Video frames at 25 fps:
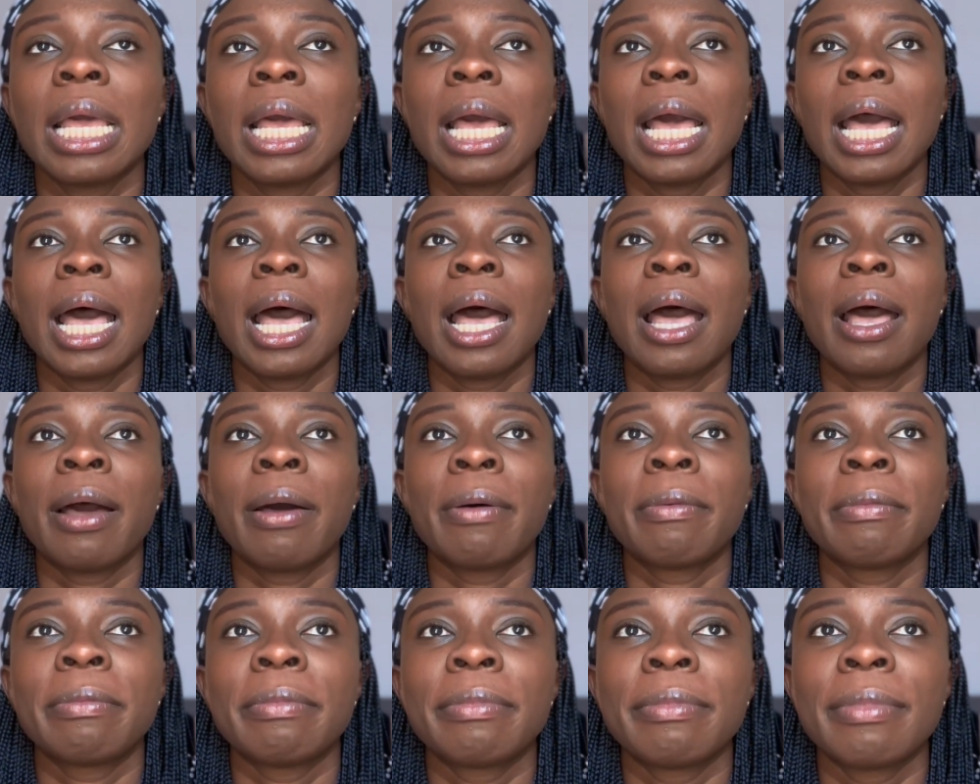
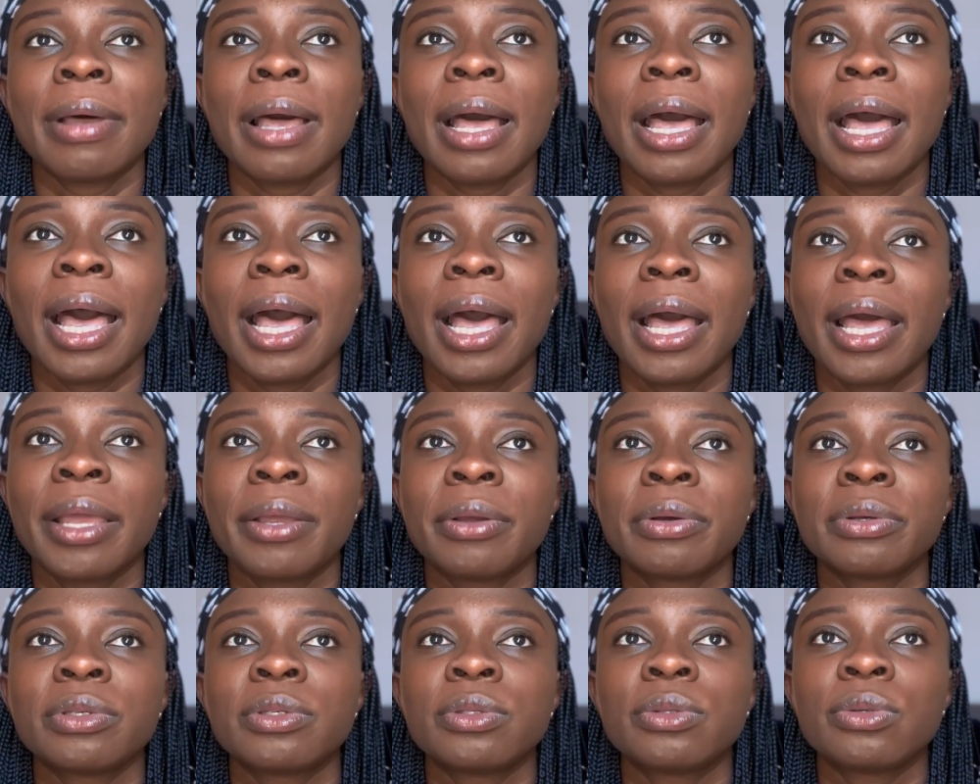um, I
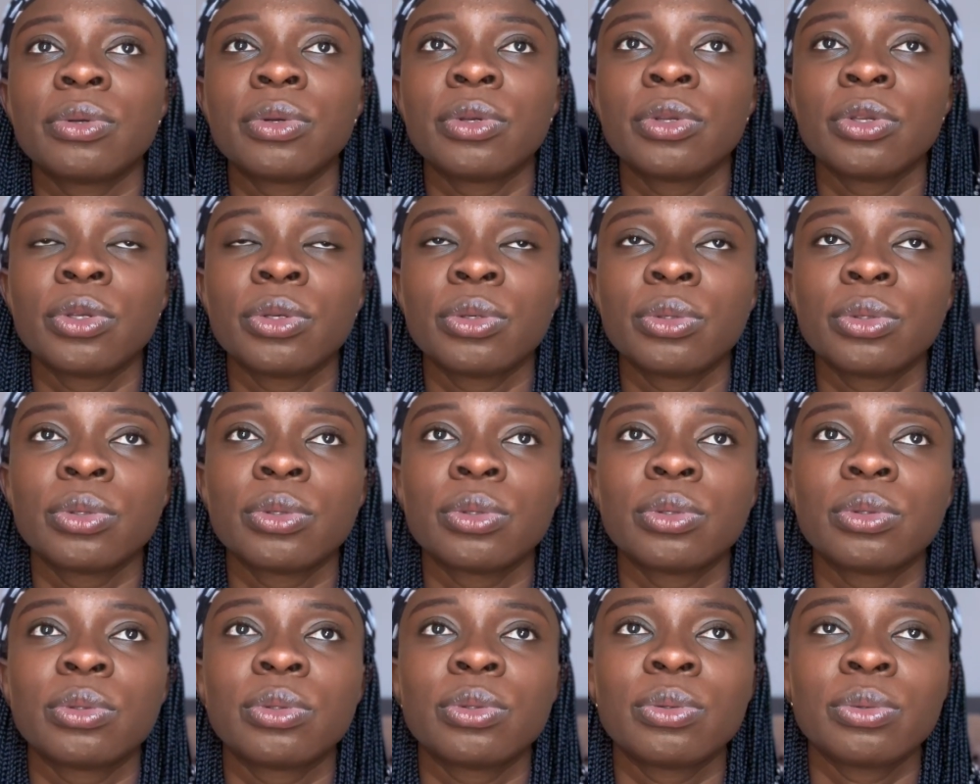also
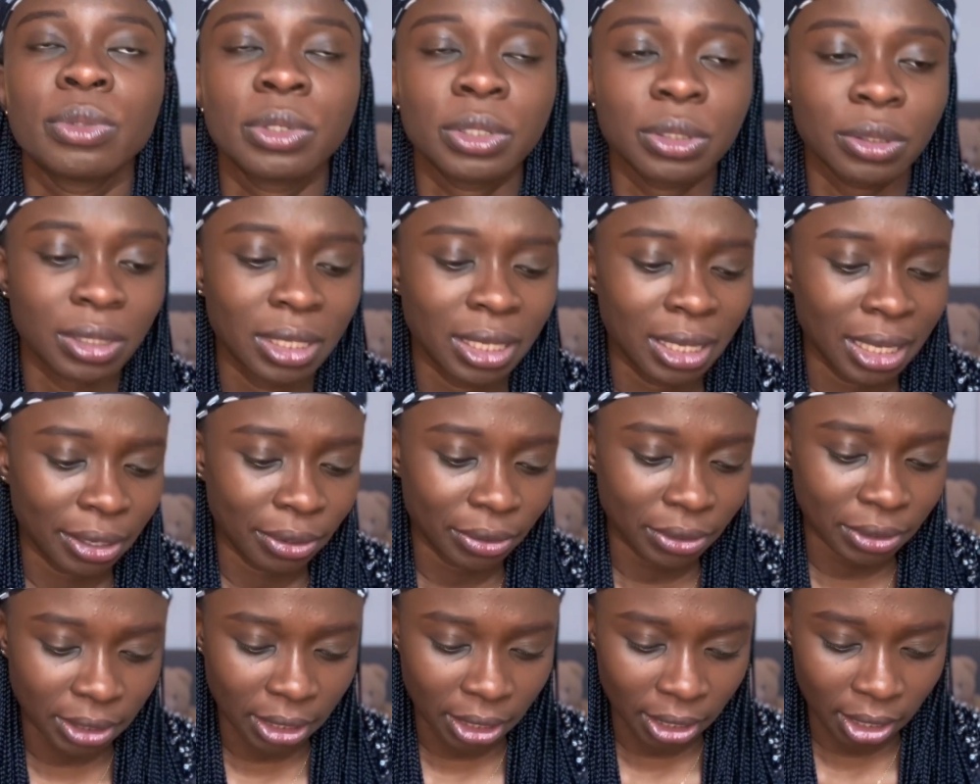used what should I
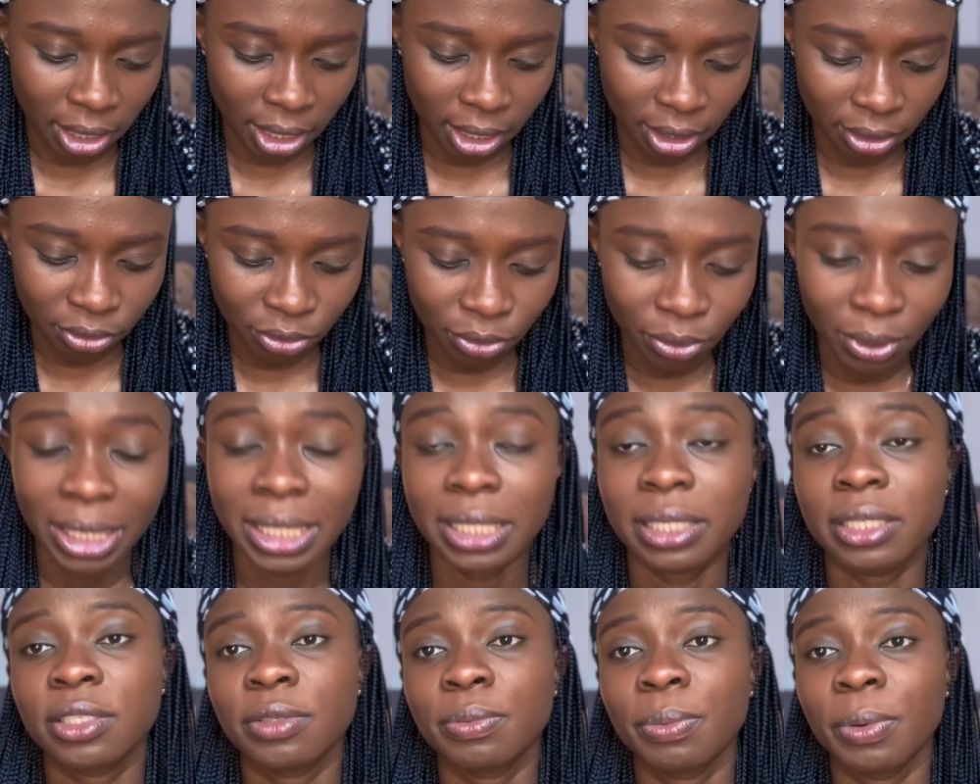use again so
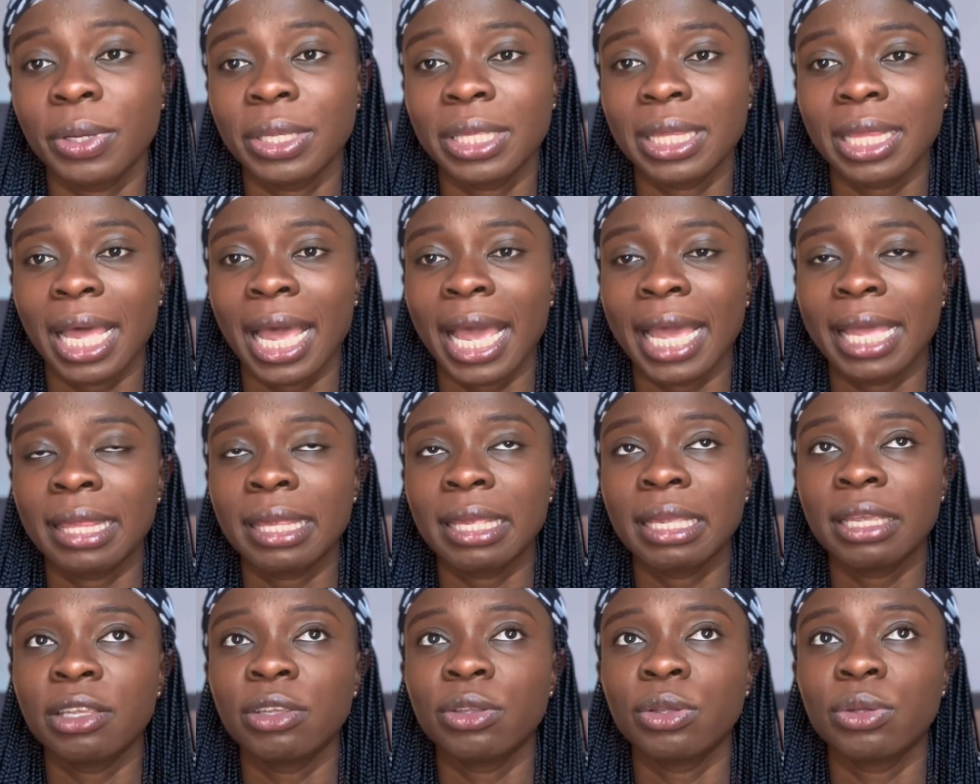at this point I
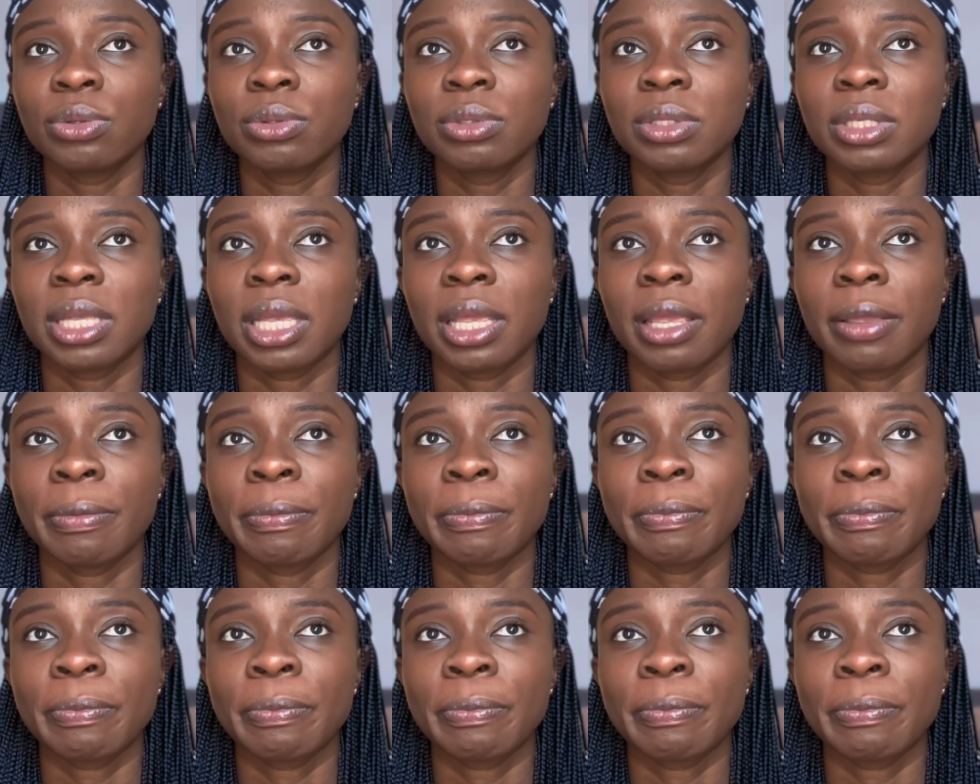didn't use them.